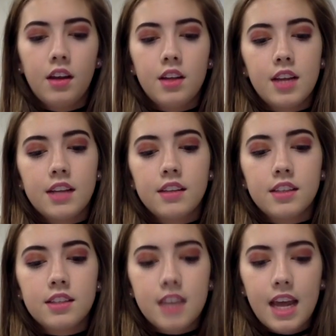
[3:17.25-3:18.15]
and then
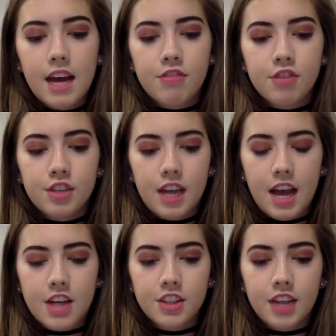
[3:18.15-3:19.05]
the day after day,
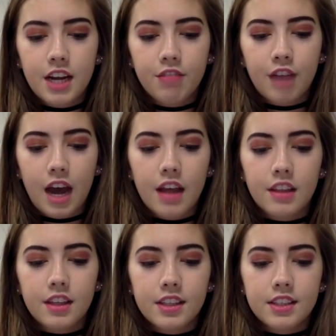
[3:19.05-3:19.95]
I just kind of got
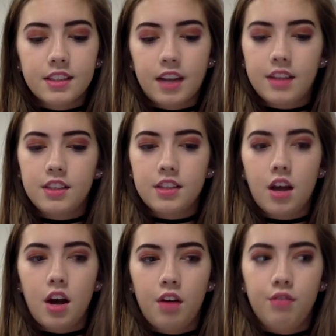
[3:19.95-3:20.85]
this sense
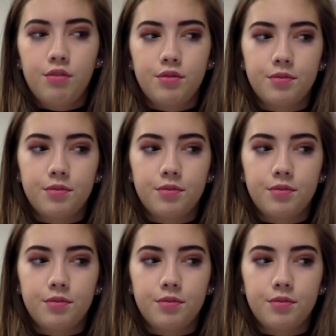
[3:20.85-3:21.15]
of,